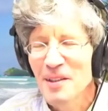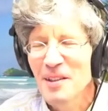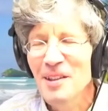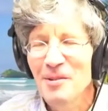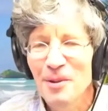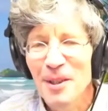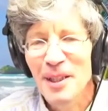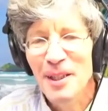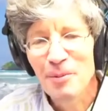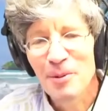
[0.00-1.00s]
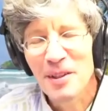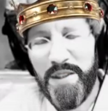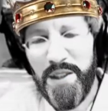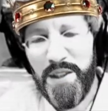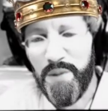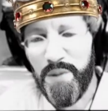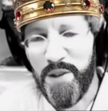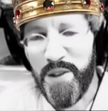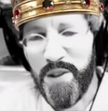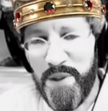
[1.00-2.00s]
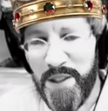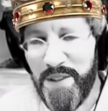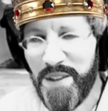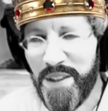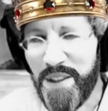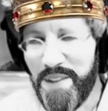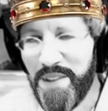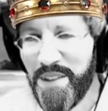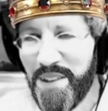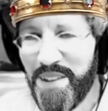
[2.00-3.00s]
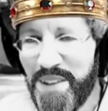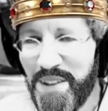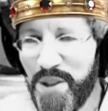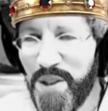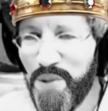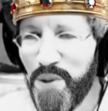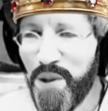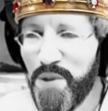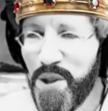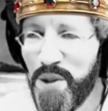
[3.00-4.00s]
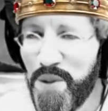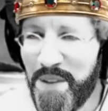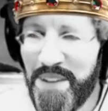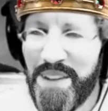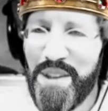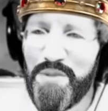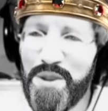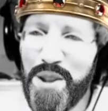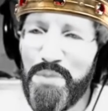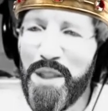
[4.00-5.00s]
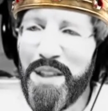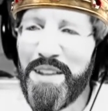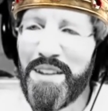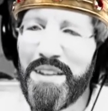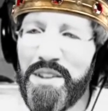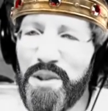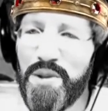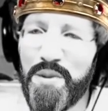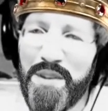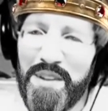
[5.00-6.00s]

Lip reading: can't really hear what they're saying all the time, but they're singing with this auto-tune, which is playing another tune.